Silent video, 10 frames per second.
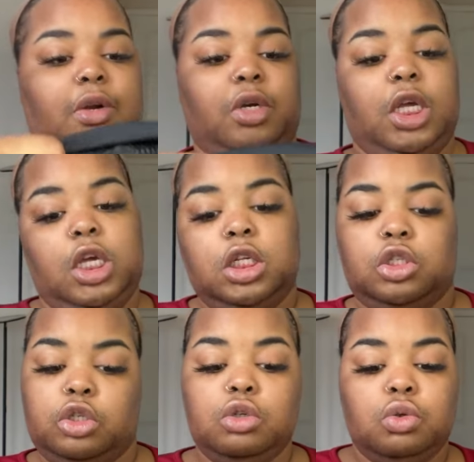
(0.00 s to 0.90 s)
I don't
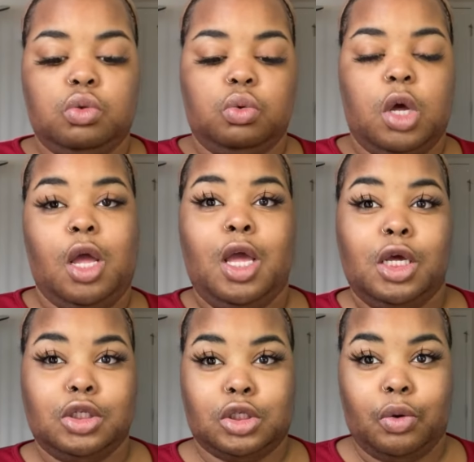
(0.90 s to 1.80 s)
need to.
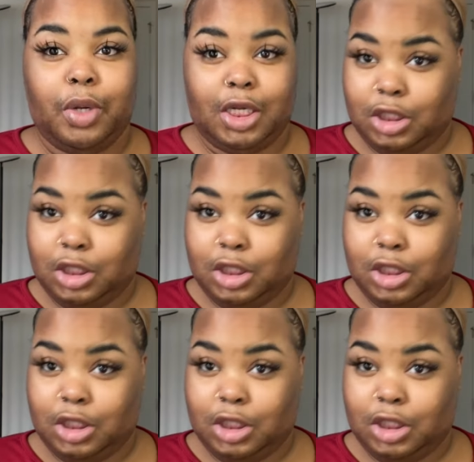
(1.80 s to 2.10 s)
So what I